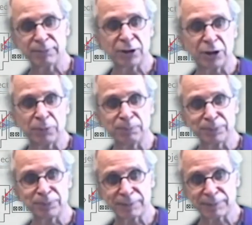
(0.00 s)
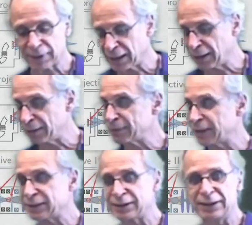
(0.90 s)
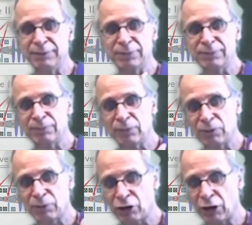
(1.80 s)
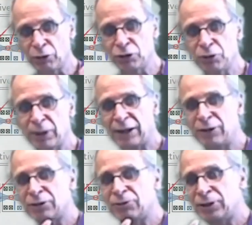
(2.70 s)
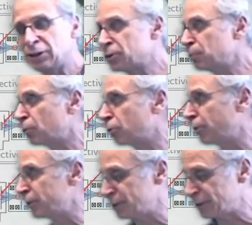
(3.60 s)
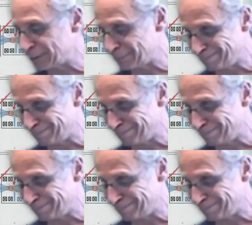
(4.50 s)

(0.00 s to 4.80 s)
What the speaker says: So that shows you how the field progresses.